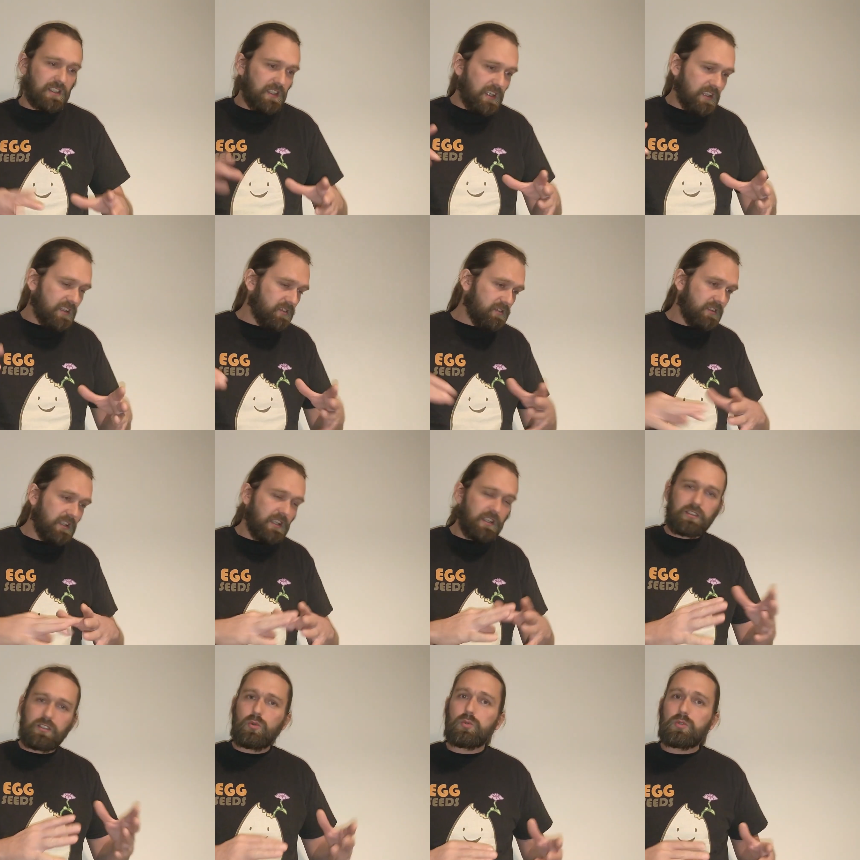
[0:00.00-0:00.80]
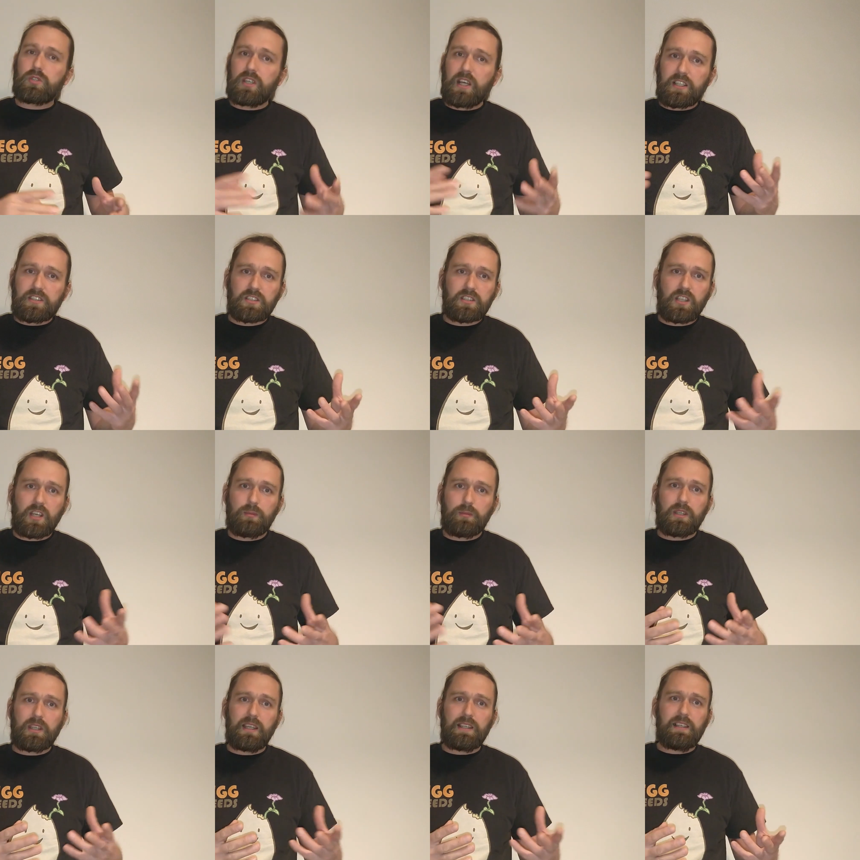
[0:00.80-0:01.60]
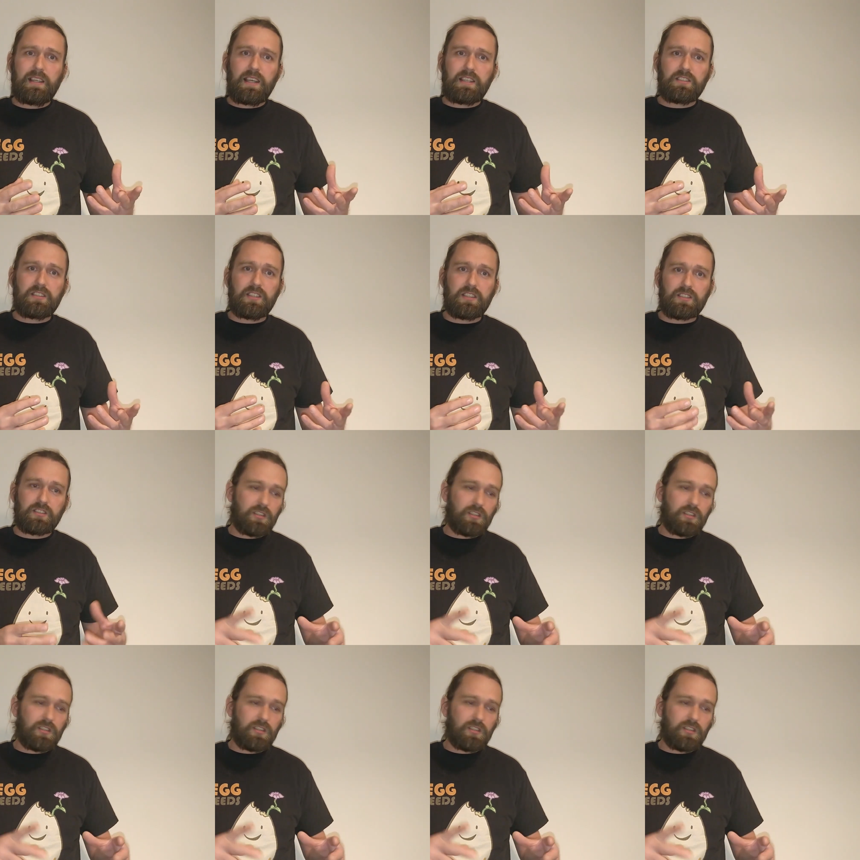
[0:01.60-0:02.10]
They're called cut and come again lettuce,